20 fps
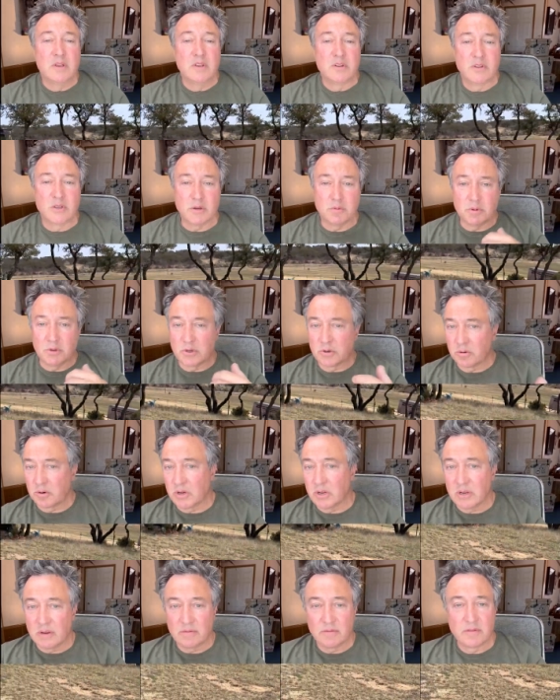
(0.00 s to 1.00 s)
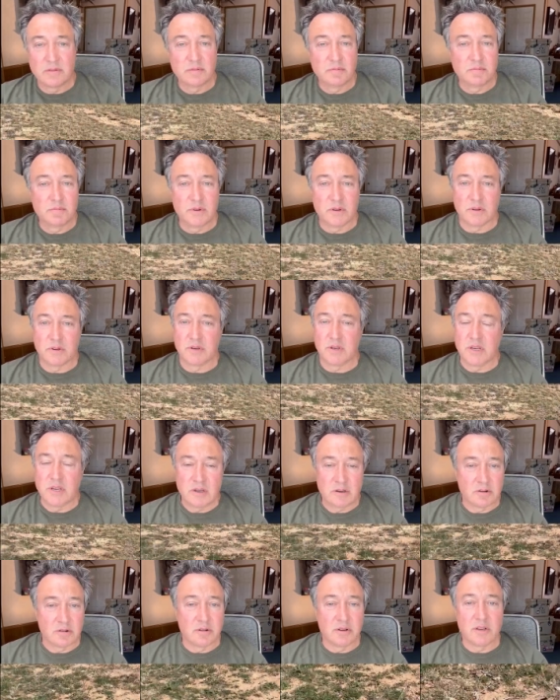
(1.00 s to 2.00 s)
She retrieves just
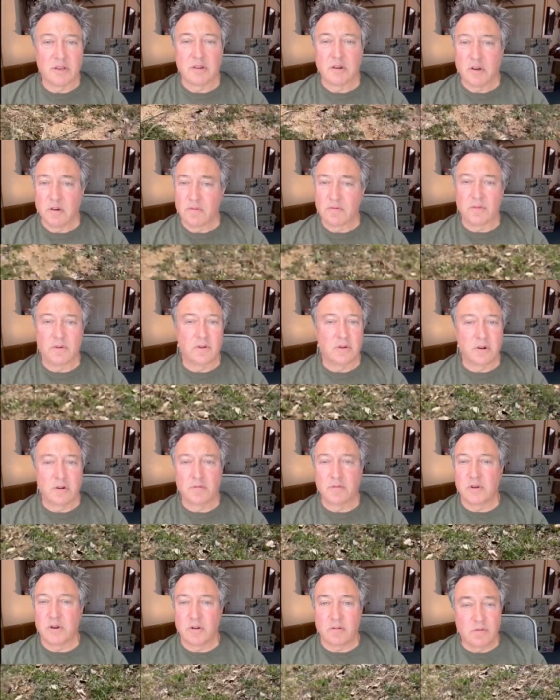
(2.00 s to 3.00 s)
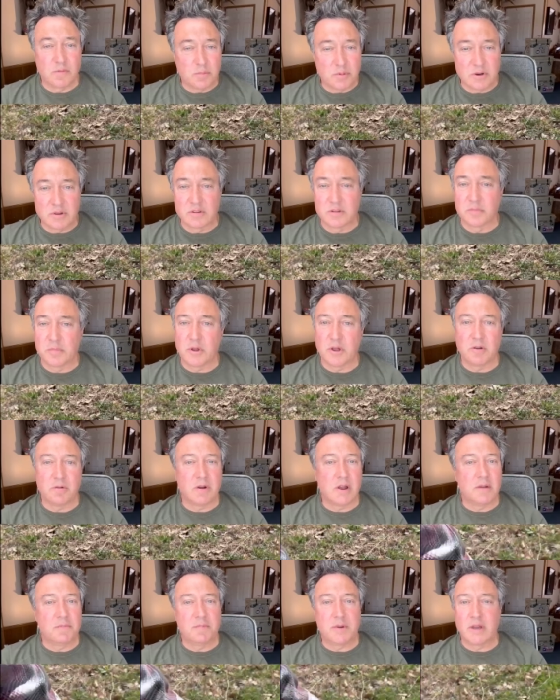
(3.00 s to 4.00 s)
eagerly over and over and over, brings the ball
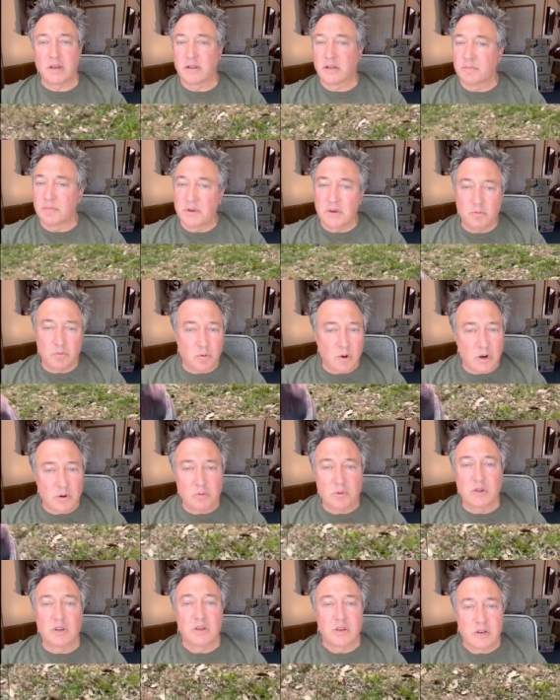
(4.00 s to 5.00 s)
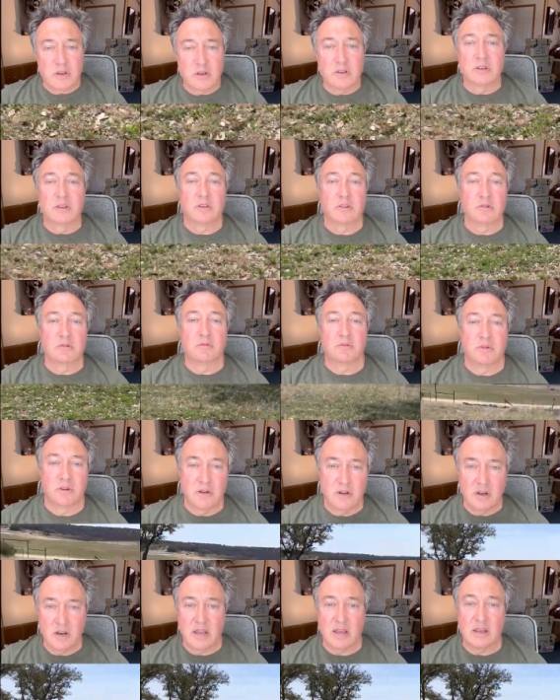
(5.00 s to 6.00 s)
right back to me. What are we going to do
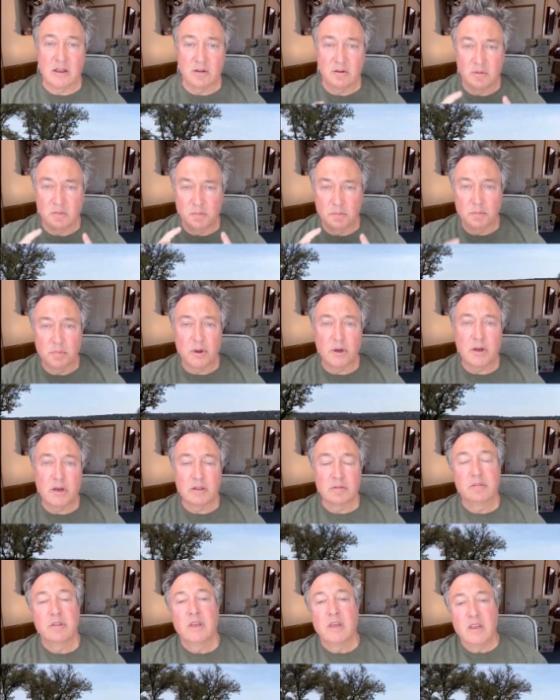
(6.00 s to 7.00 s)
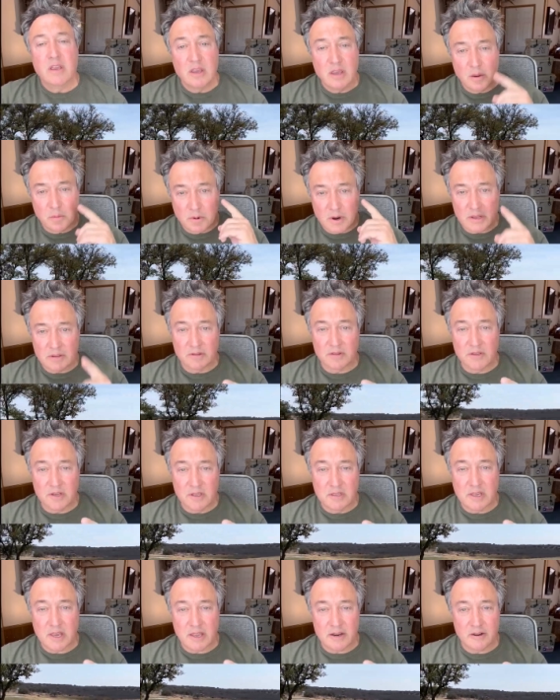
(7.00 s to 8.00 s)
now, boss? And when I
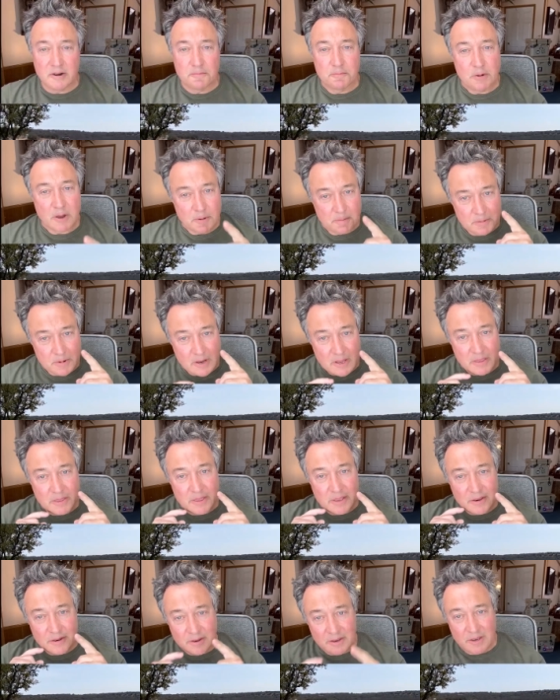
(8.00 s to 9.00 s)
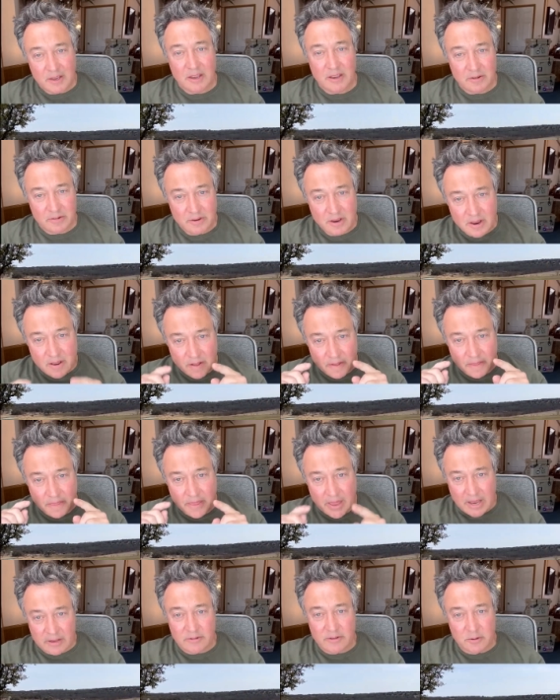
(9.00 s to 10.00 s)
see that in a puppy, I think, yes,
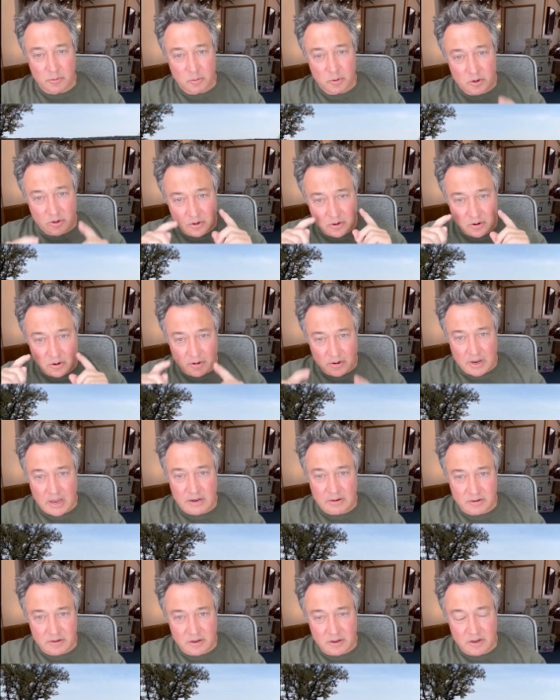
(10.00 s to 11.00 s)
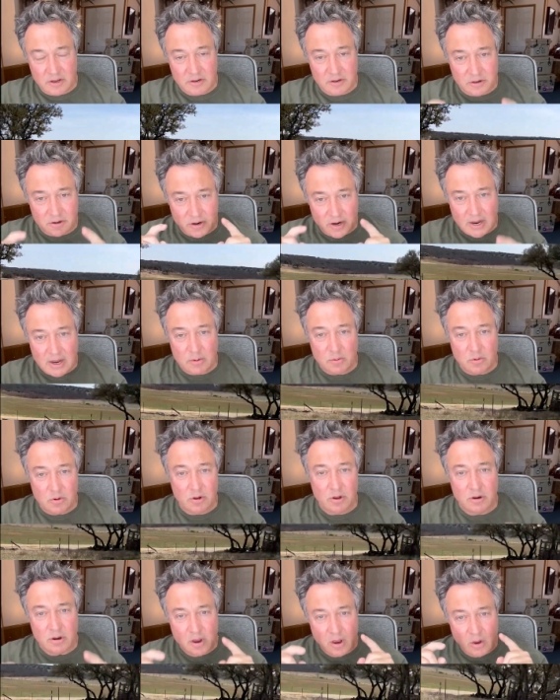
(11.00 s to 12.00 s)
that's the worker. That's the hunter I
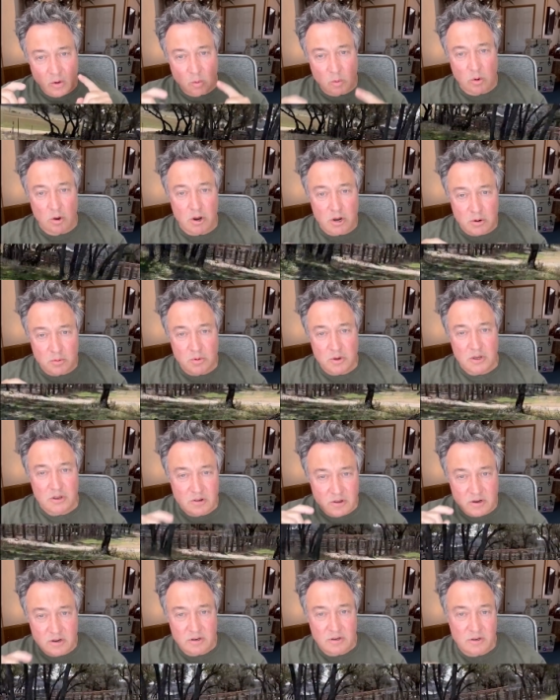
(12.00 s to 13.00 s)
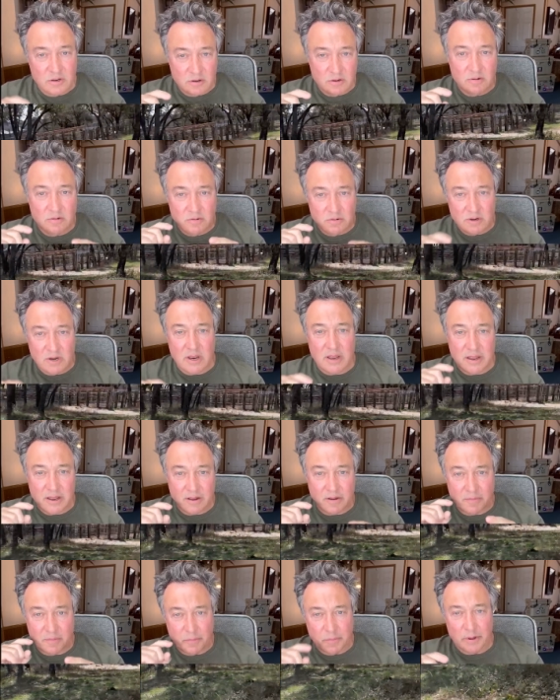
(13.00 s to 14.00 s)
want. What are we going to do
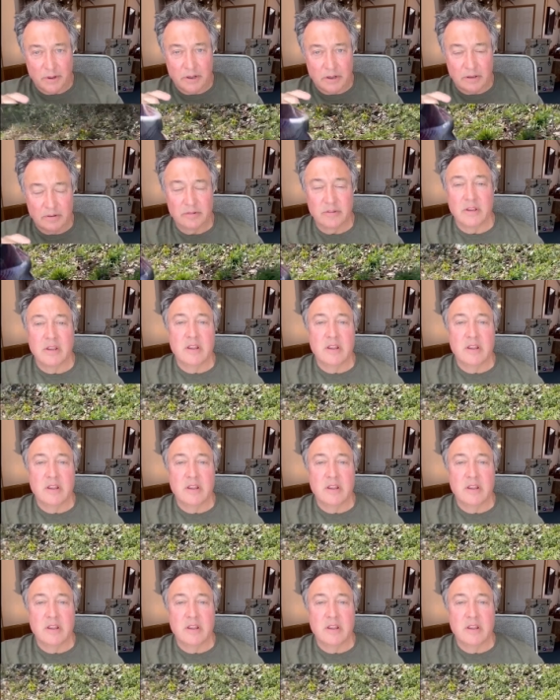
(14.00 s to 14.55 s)
now, boss?